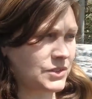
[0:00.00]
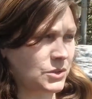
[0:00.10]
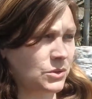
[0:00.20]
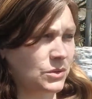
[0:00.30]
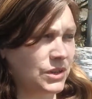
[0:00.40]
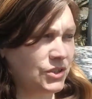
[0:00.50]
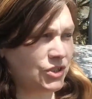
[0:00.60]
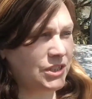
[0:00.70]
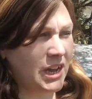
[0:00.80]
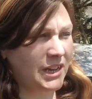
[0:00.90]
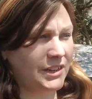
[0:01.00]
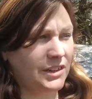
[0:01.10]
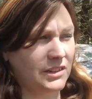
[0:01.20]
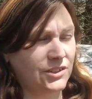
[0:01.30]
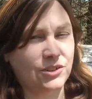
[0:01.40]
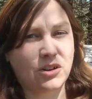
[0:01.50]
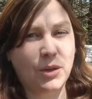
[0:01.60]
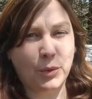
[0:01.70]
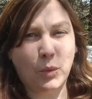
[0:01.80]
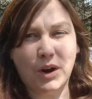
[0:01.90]
So she had a litter
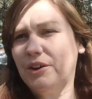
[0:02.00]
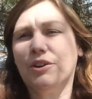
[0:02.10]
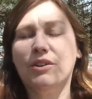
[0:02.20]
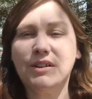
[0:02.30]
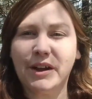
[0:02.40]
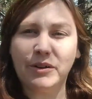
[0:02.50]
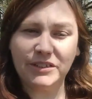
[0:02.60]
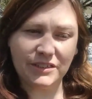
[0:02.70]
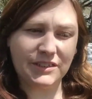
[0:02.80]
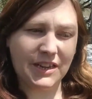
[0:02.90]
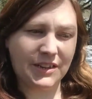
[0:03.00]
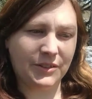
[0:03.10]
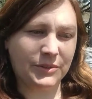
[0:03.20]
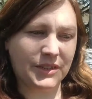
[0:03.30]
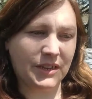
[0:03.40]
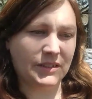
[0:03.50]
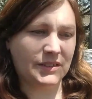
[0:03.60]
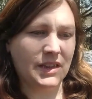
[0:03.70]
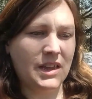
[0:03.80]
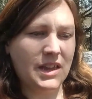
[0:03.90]
on the wire. Now I did take those
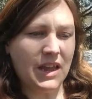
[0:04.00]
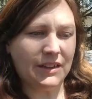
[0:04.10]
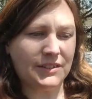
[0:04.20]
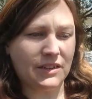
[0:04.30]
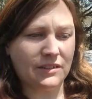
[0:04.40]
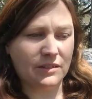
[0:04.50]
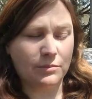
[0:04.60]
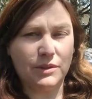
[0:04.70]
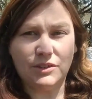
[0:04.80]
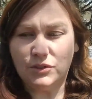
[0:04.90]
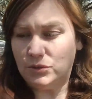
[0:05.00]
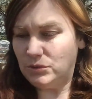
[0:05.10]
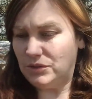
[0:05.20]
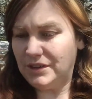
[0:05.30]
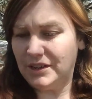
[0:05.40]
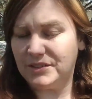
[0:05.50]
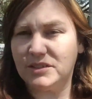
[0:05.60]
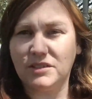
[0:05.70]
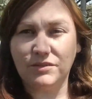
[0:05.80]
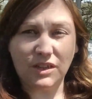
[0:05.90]
kits and tuck them into the
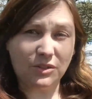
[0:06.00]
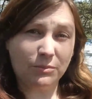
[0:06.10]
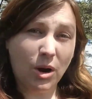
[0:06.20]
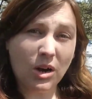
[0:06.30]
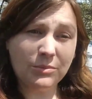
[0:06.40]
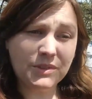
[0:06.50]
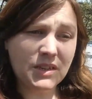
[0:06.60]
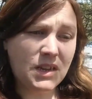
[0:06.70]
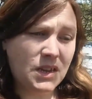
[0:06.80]
nests of the other moms.